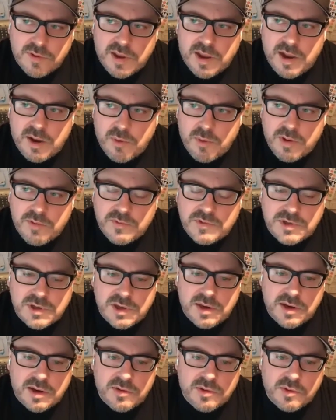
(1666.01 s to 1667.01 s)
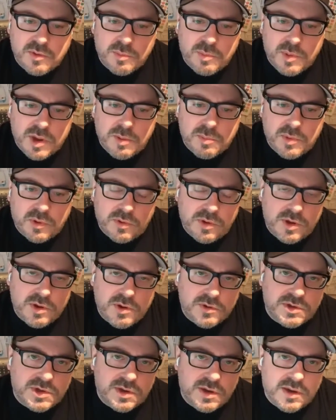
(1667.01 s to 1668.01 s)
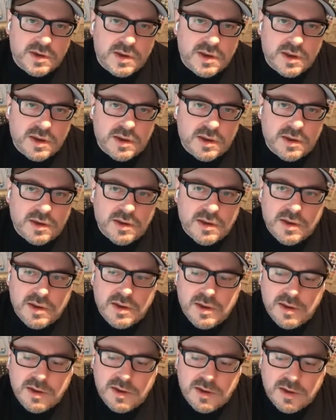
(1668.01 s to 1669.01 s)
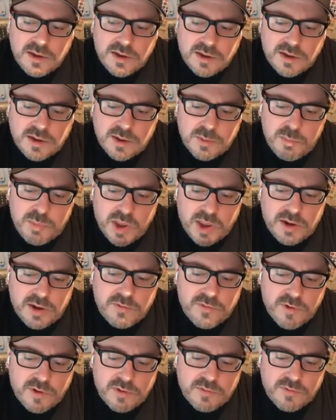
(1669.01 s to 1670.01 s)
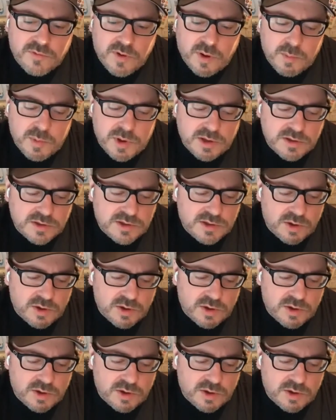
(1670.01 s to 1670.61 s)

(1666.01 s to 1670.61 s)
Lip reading: how I've seen other people use it and benefit from it.